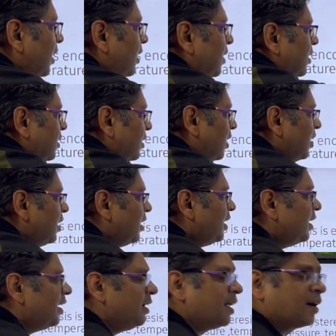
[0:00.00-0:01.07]
is the
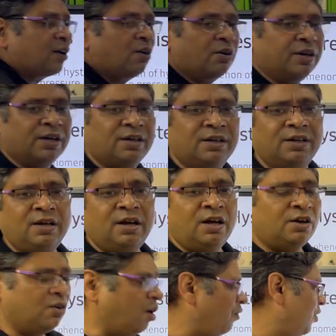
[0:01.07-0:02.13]
electronic.
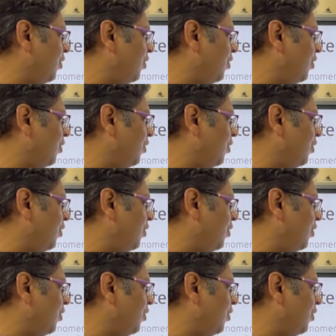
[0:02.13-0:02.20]
Now we will